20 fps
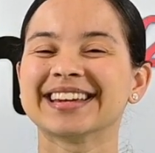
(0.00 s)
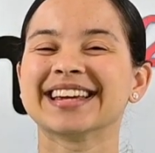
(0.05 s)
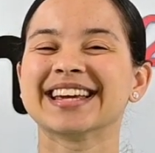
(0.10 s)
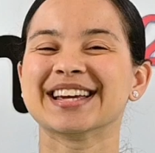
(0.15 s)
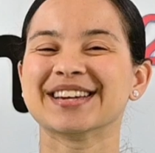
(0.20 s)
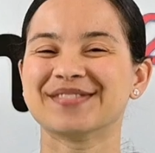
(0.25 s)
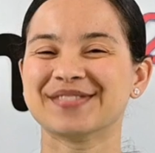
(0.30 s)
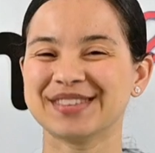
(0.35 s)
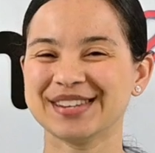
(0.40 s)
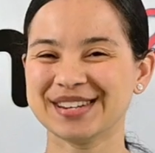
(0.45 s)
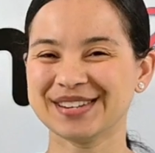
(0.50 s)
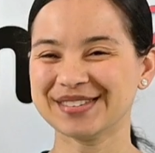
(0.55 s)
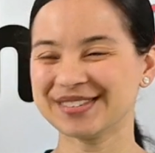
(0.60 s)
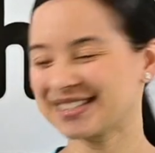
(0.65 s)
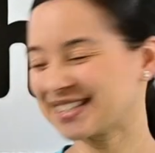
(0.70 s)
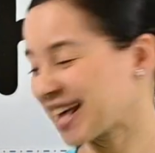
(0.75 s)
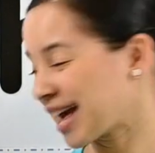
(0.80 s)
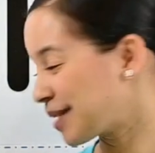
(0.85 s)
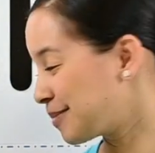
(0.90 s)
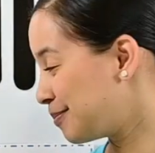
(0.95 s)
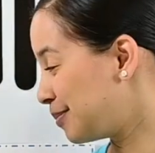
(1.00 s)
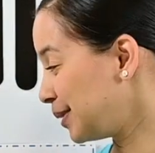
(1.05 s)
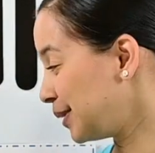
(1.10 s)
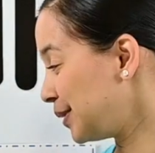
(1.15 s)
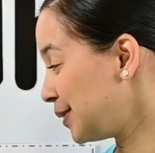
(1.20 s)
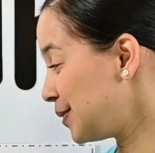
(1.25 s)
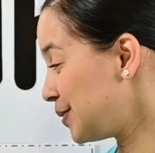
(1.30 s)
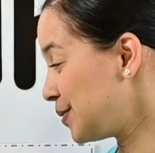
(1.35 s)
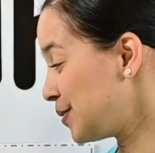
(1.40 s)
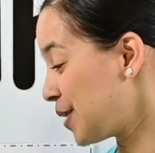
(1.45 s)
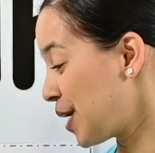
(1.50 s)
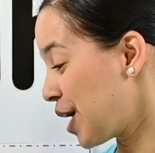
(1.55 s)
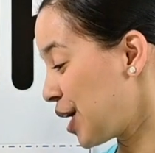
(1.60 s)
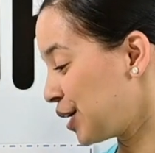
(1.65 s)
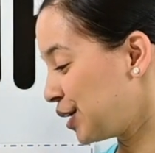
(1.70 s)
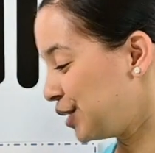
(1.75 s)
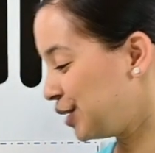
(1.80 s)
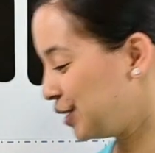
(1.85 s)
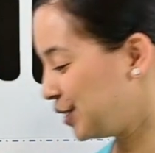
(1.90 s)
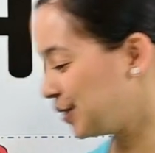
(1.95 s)
If you said blue,
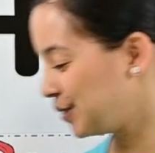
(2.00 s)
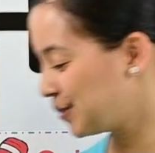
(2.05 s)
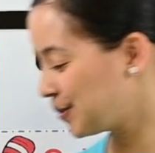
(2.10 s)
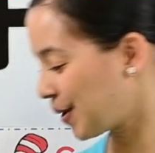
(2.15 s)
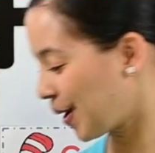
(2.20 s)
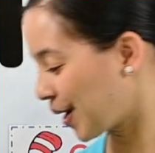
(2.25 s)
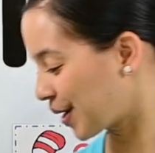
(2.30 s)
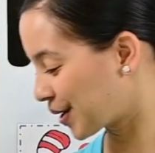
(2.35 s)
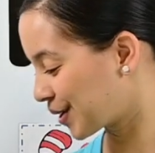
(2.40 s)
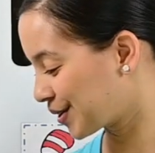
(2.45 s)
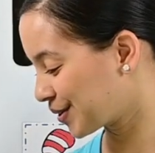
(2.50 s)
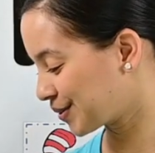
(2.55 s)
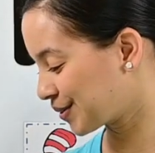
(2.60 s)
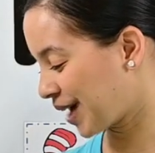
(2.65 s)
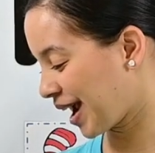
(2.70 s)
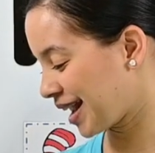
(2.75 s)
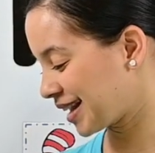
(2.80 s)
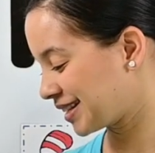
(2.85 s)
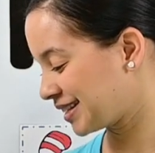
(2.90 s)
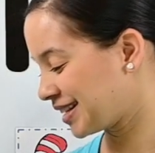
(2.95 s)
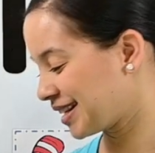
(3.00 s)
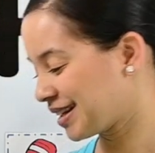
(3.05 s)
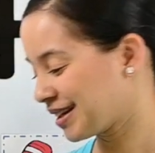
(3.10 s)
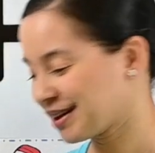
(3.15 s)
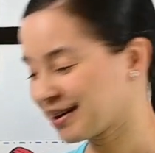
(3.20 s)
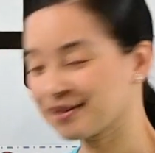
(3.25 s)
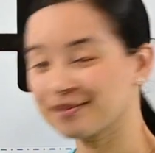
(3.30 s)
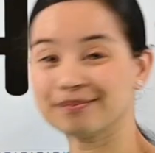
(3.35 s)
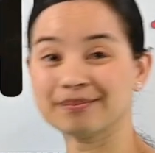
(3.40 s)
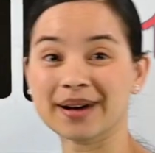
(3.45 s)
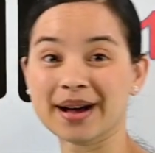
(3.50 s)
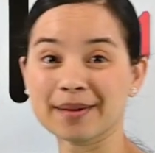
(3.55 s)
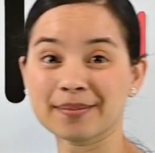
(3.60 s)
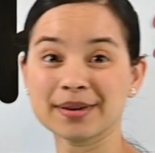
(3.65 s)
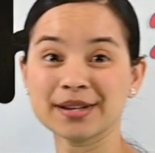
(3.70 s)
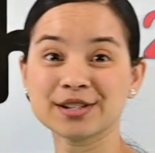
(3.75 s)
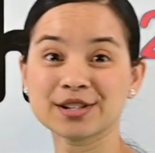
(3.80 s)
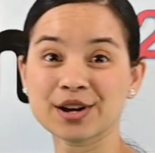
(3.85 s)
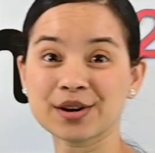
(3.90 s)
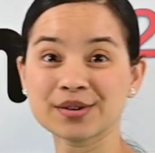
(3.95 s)
you are correct.
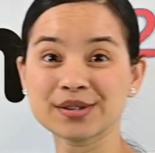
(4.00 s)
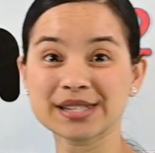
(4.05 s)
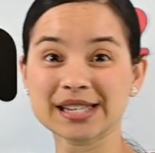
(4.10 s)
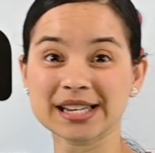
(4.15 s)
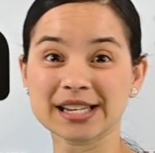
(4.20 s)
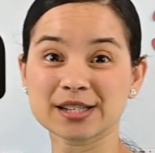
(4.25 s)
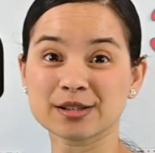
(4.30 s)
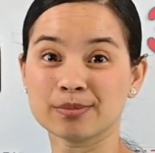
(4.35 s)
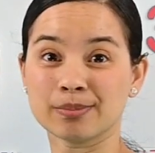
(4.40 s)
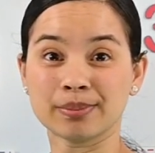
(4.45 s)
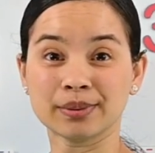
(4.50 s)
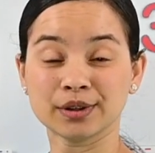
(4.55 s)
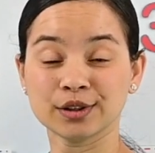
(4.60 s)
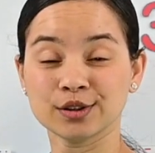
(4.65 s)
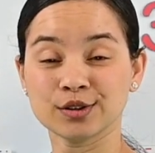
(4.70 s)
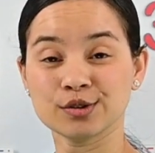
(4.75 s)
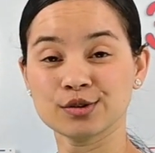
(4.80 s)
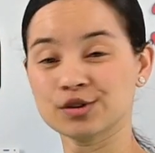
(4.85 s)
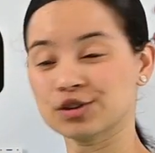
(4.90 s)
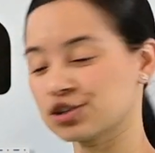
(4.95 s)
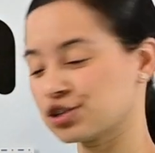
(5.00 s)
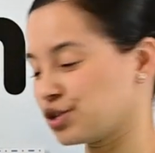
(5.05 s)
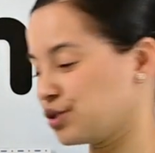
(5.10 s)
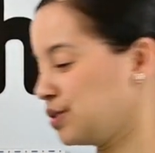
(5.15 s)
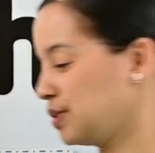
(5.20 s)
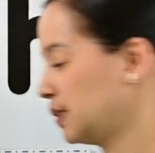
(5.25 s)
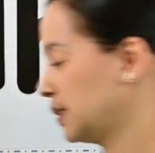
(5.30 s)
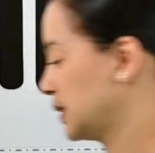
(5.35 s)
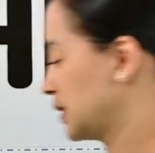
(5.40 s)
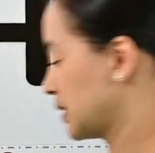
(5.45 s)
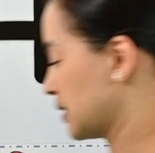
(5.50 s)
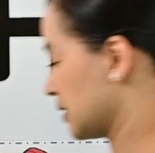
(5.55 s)
Bobby chose his blue shoes.